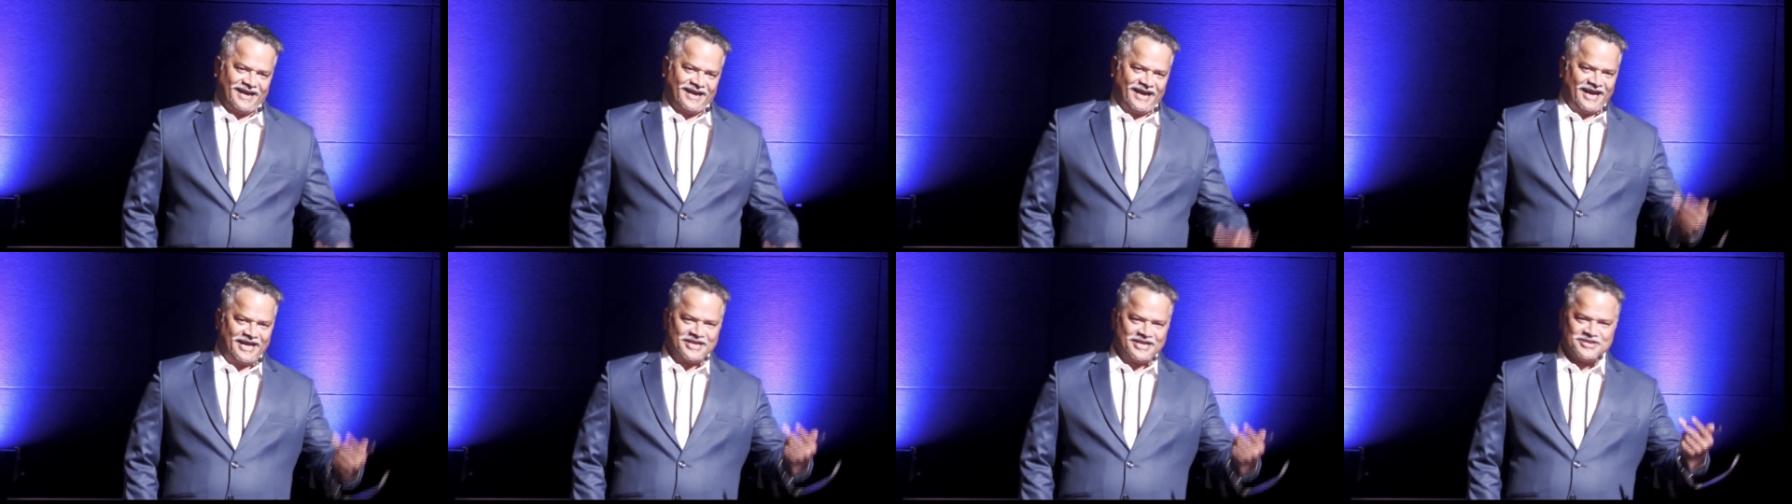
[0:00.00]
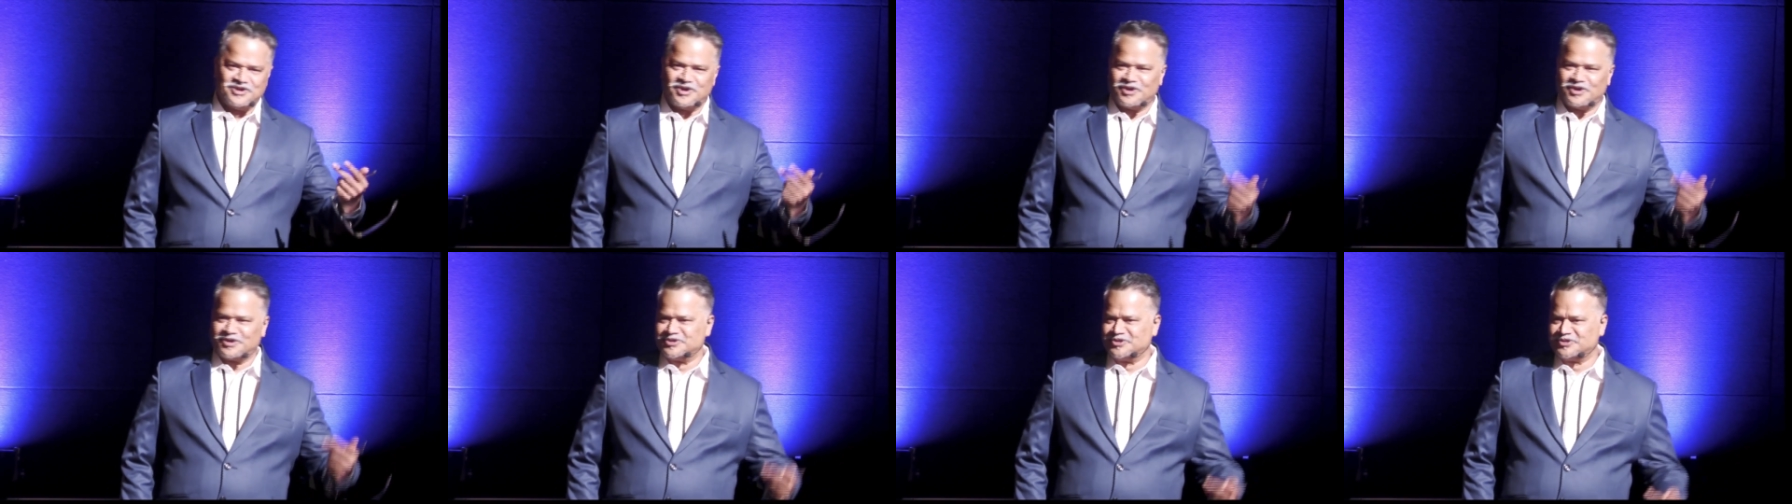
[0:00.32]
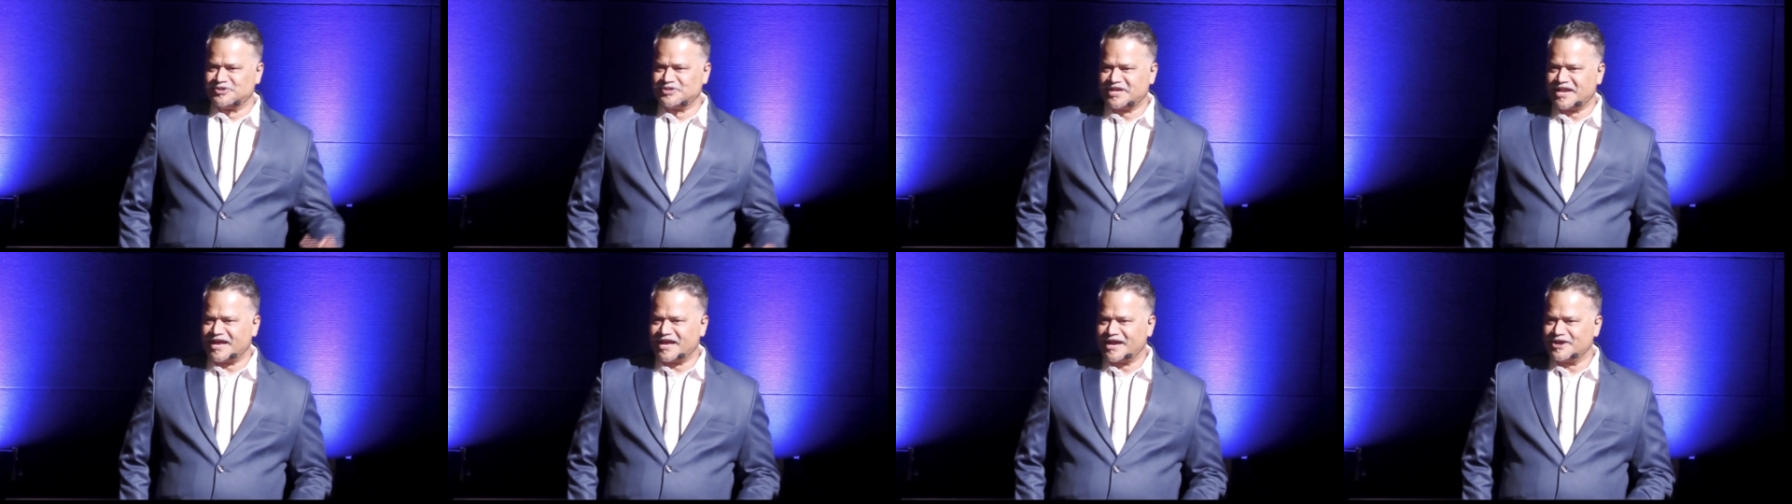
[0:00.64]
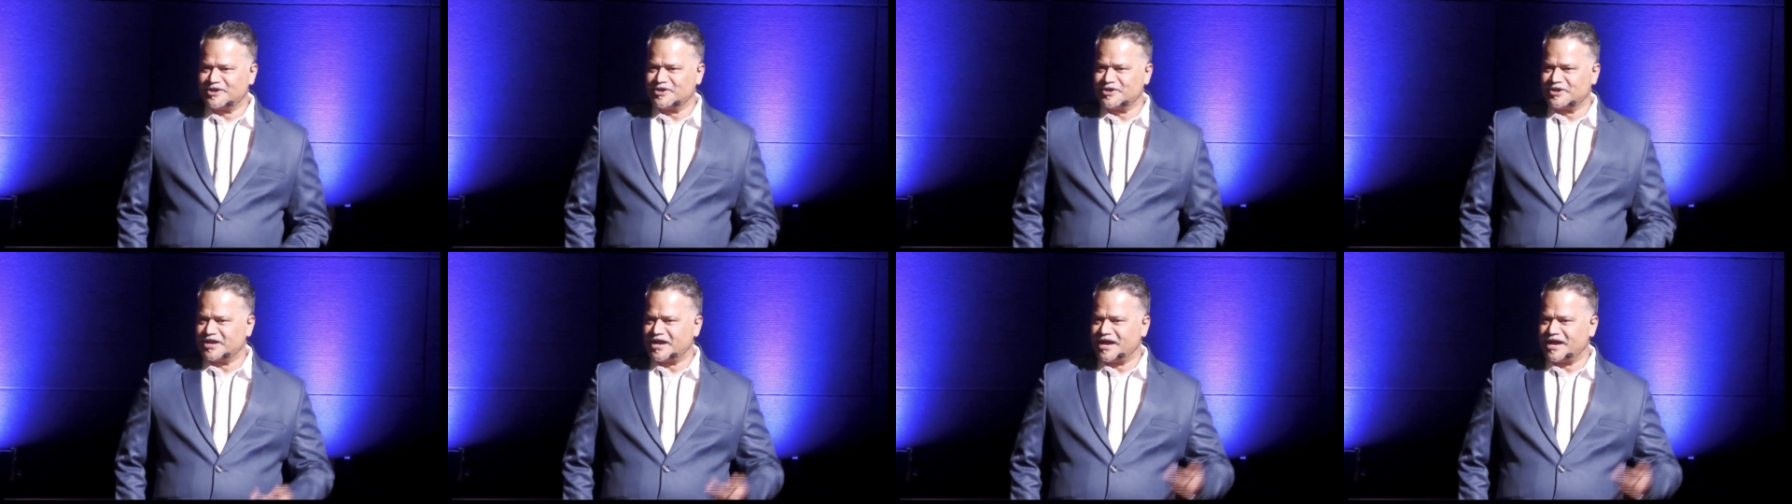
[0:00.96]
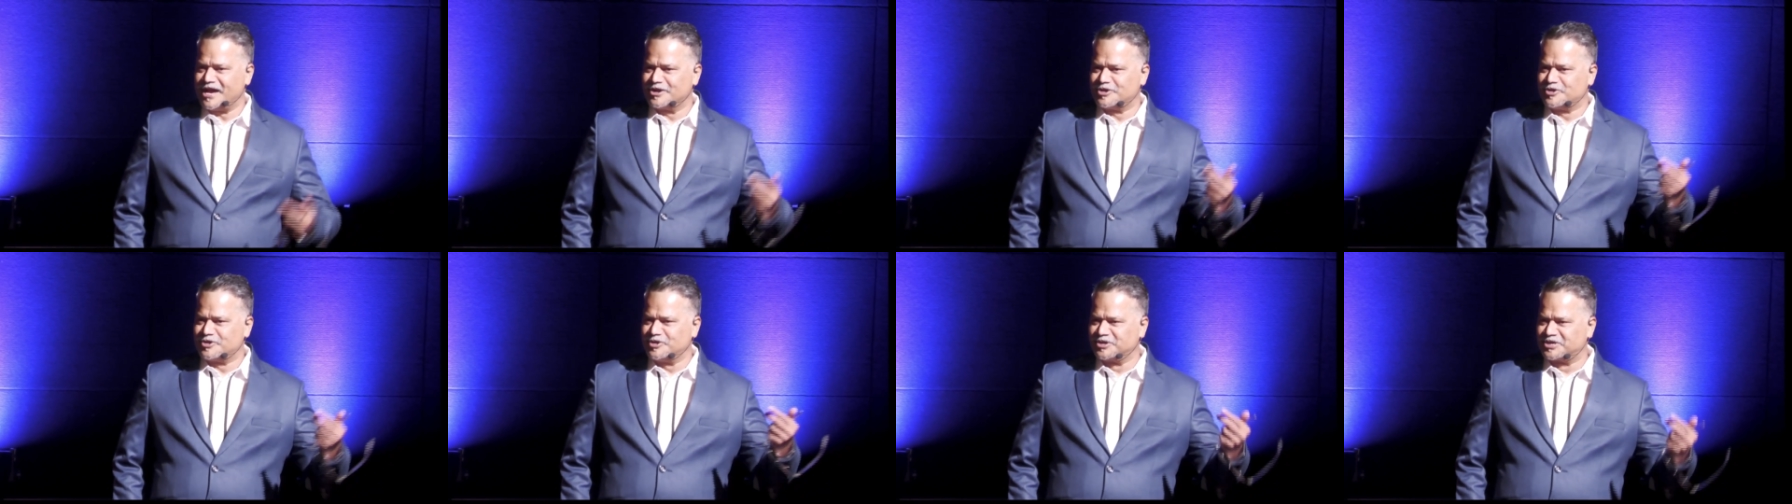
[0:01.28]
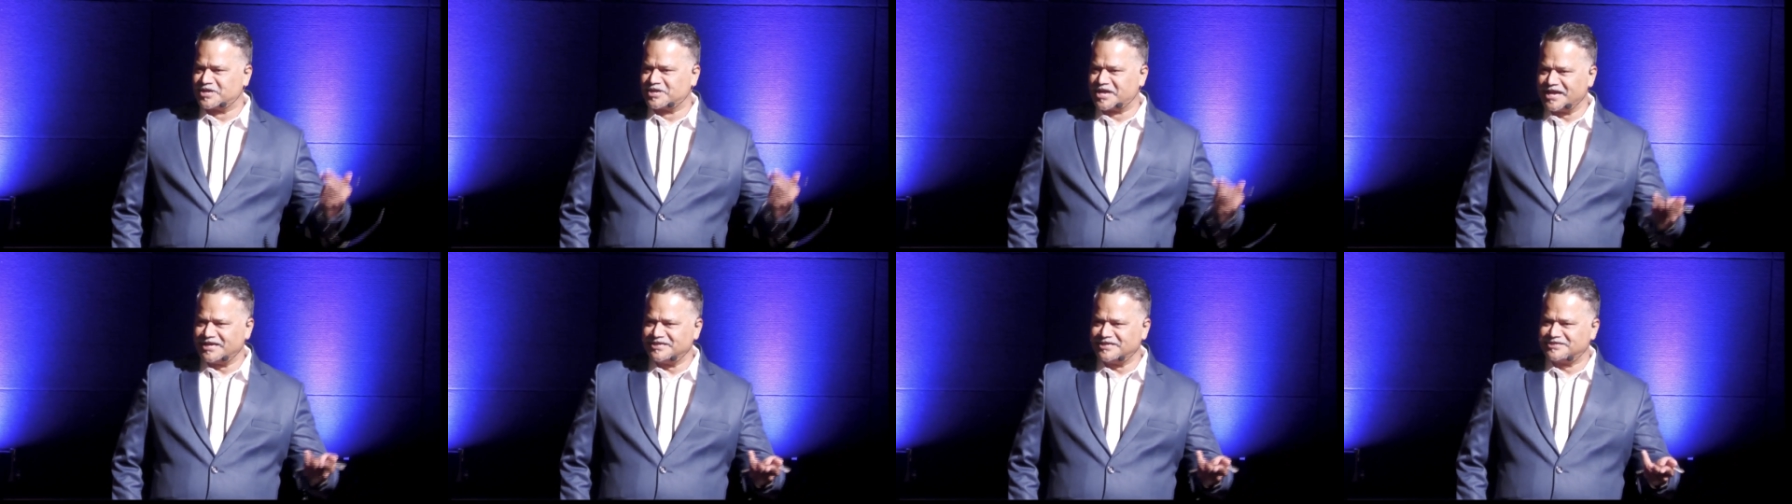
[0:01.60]
And you all know that I got a high court
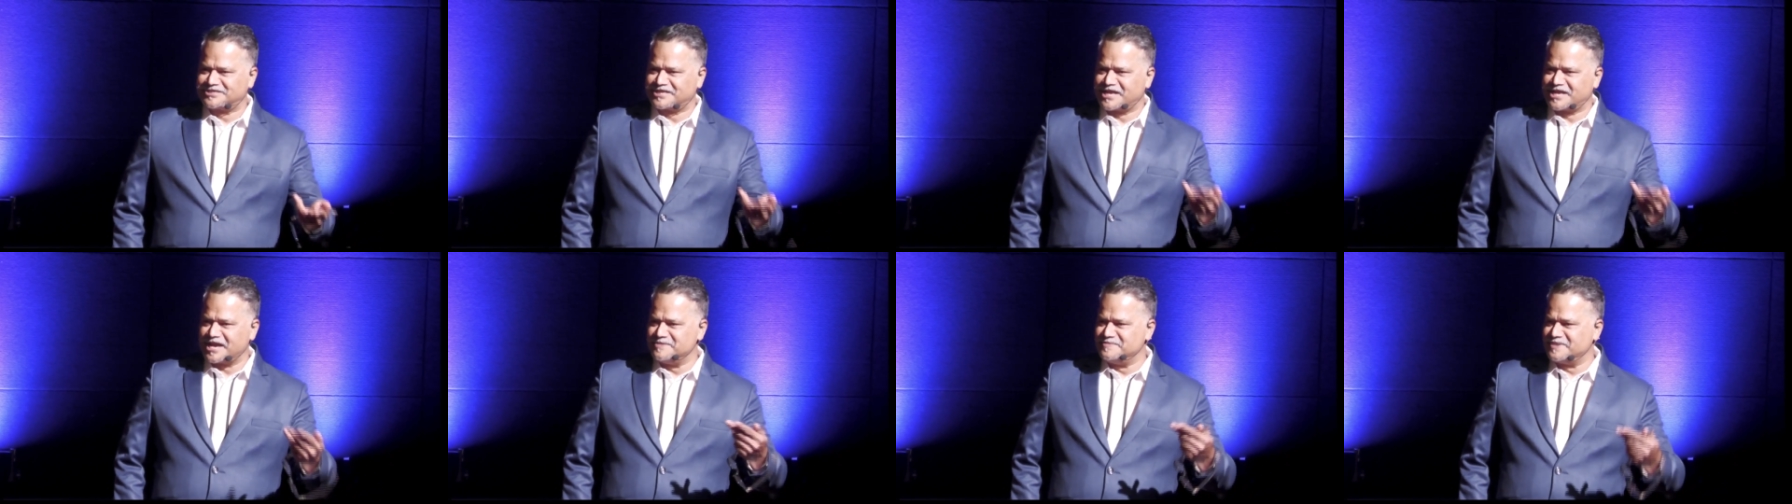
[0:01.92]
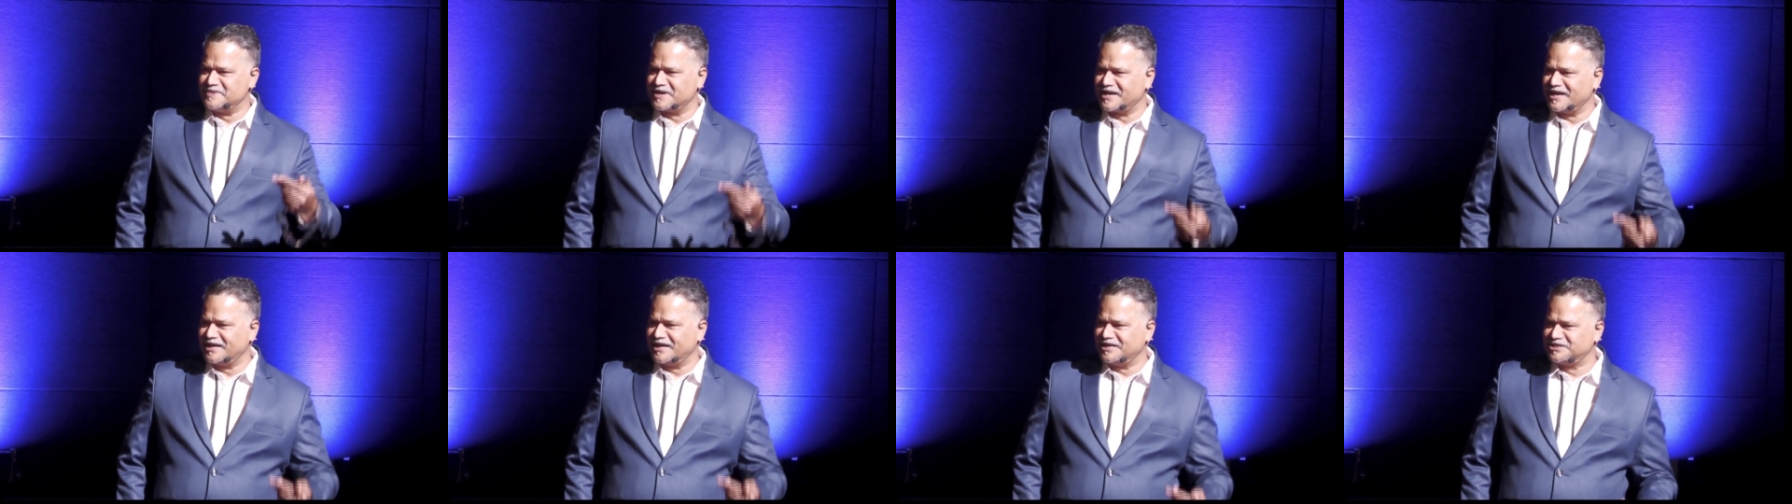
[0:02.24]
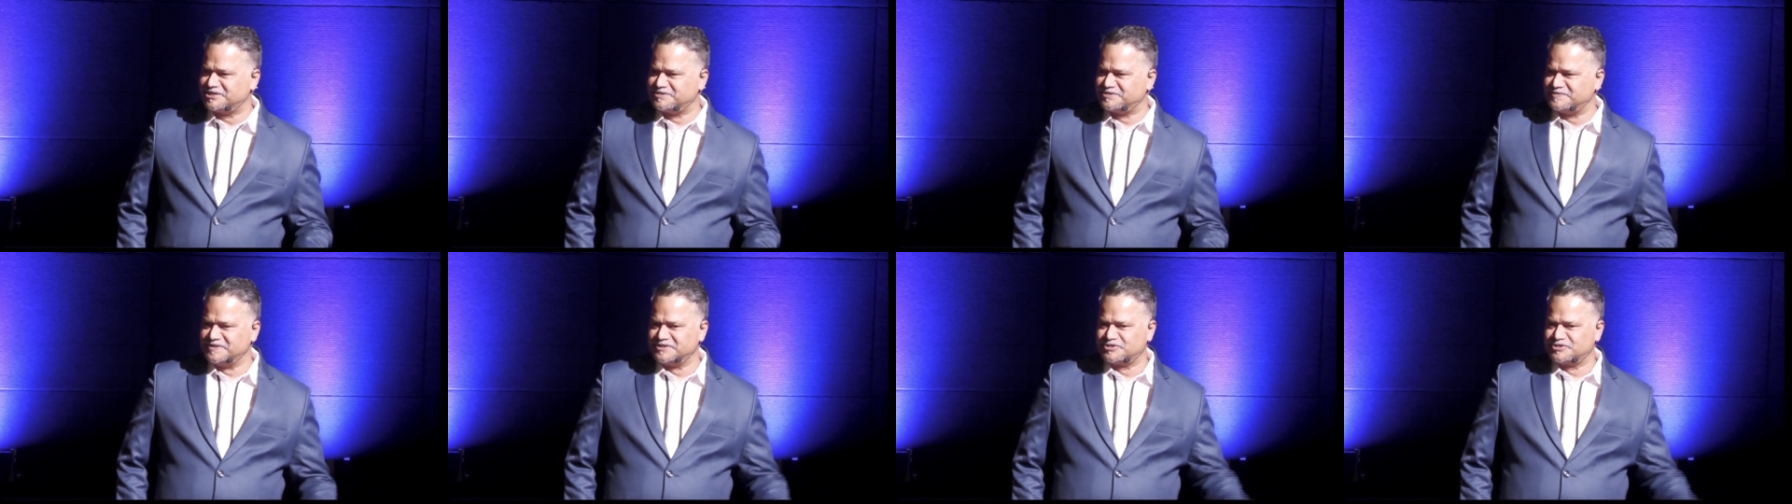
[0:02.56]
case came against me,